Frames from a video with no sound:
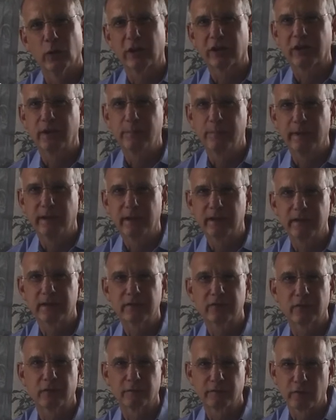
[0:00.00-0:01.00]
we're
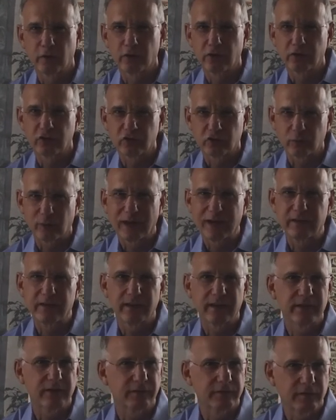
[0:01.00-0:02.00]
committed to further
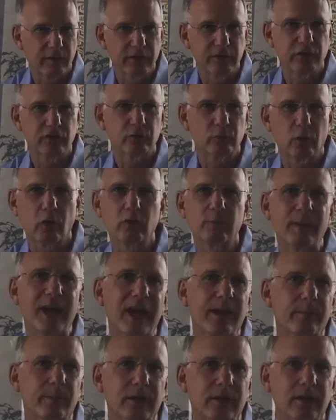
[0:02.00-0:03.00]
strengthening the funders
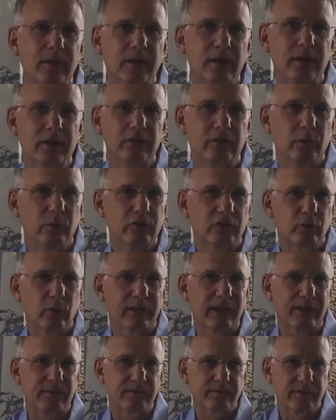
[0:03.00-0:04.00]
roadmap to
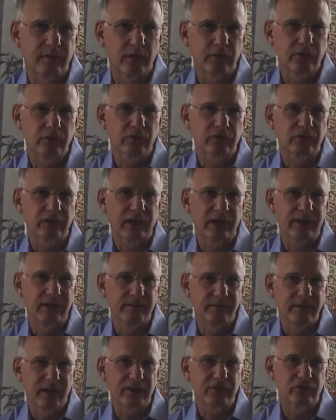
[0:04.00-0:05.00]
ensure that funders can
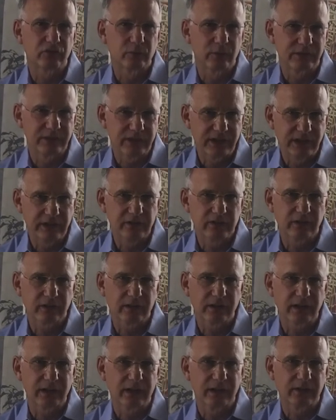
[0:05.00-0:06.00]
invest
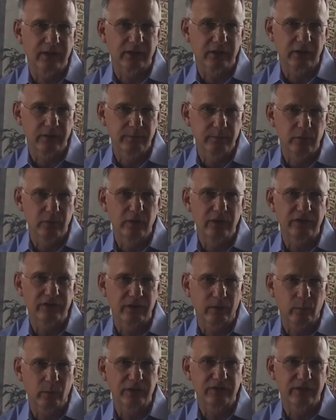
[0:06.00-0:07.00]
strategically in the
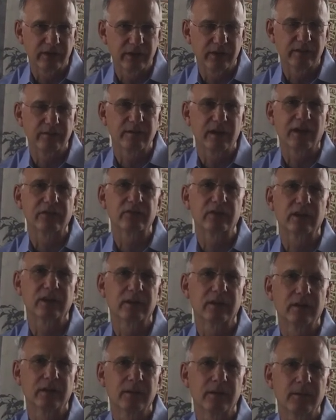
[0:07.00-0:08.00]
communities in which they're
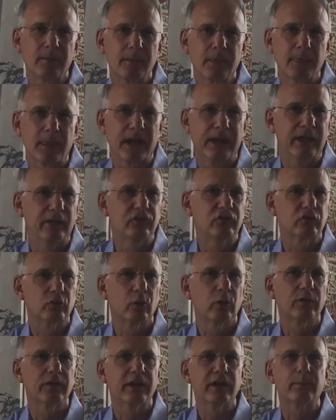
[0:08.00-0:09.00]
investing and
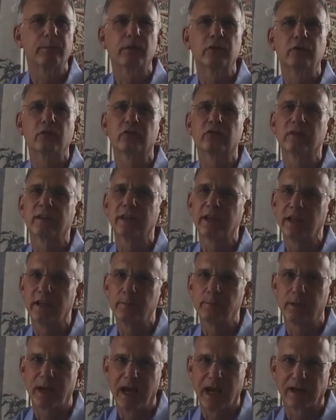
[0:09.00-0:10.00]
ensure they're producing
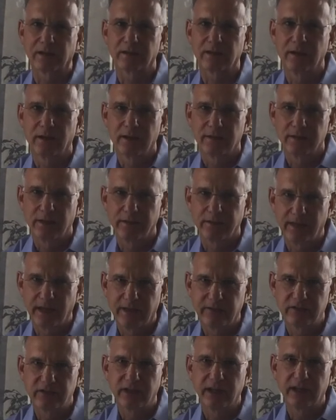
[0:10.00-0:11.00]
the impact that
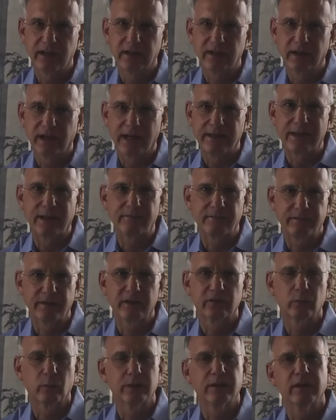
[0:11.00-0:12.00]
they seek and
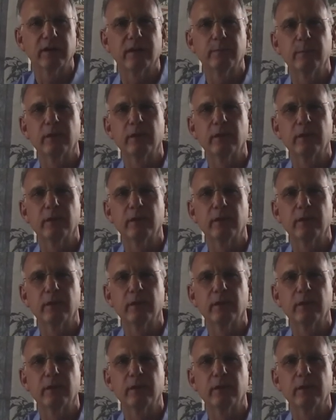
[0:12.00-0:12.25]
that fits with